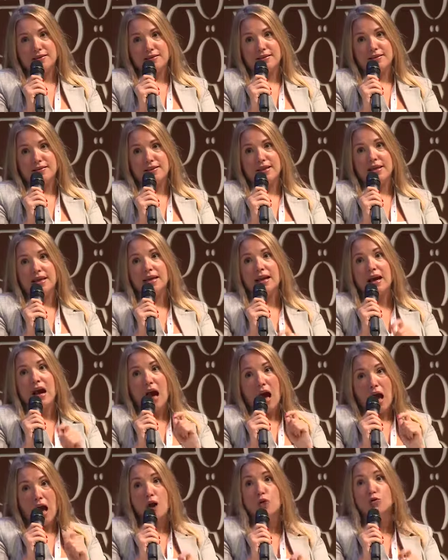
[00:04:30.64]
is the thing,
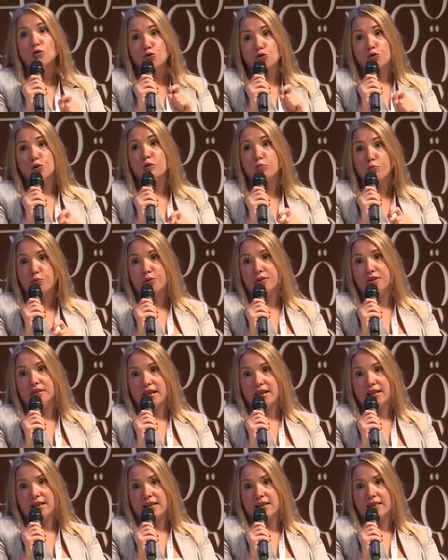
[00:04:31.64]
how do we
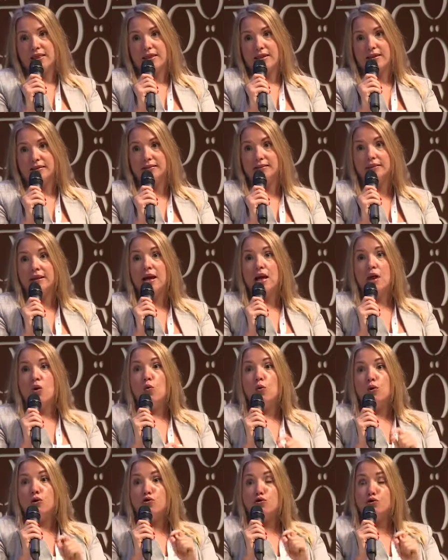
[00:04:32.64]
present the things?
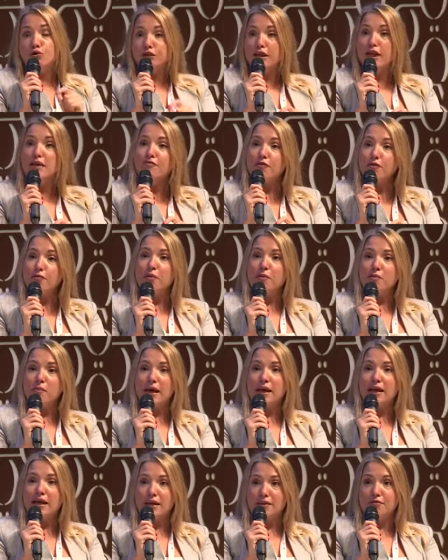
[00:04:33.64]
We should never be
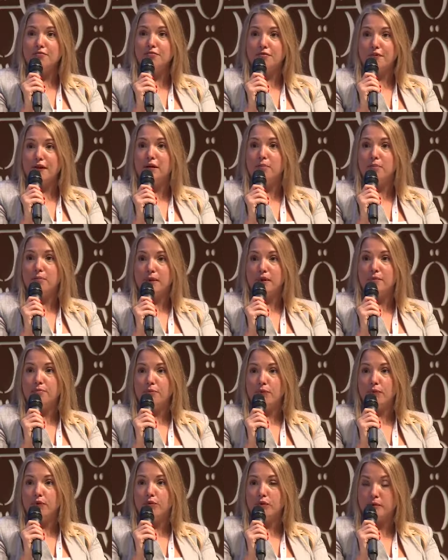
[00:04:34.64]
making, feel
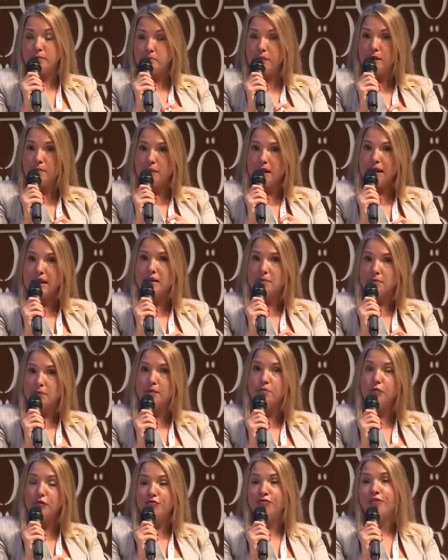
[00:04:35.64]
people, uh, making
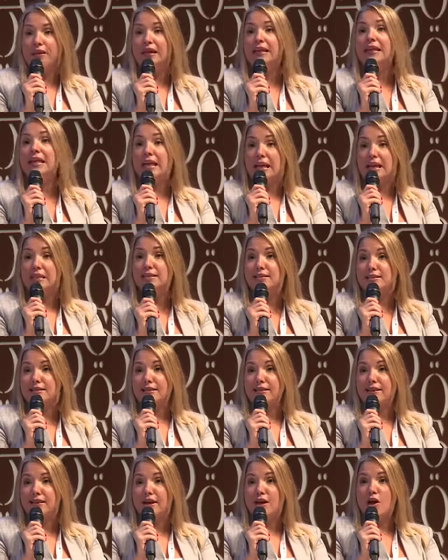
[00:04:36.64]
people feel
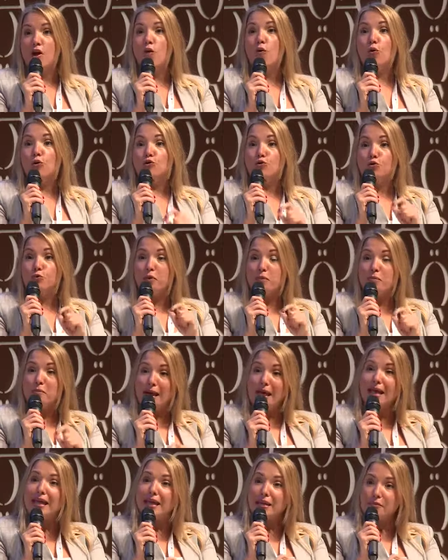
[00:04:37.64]
guilty. We should be
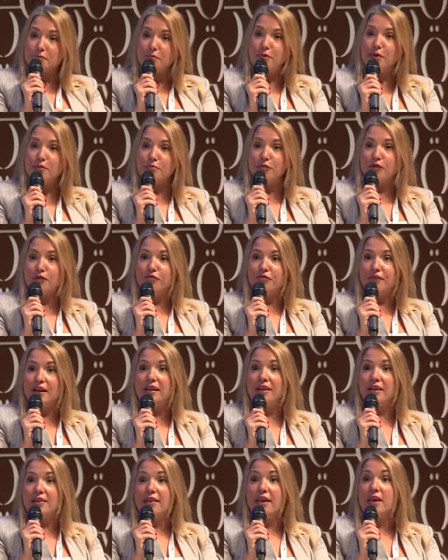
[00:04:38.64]
making people feel
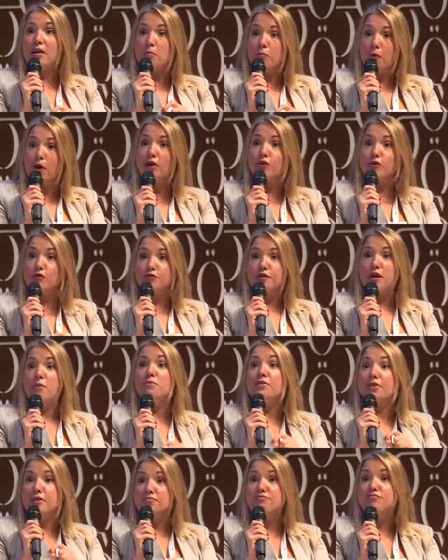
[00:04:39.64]
that they are part of
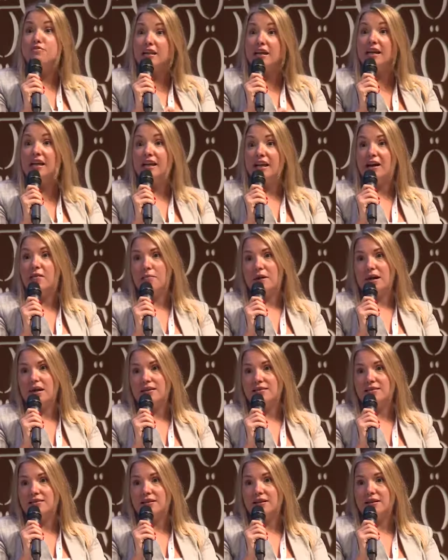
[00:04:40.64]
something really
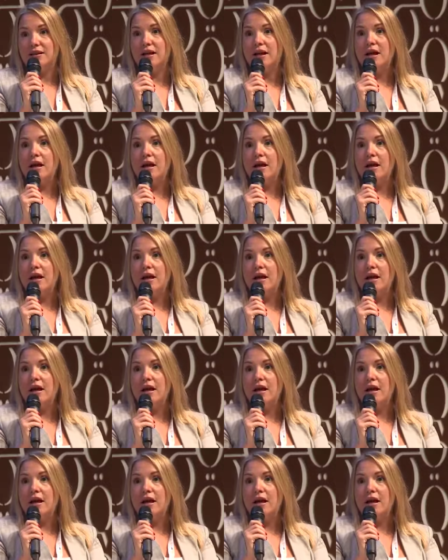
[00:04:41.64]
amazing.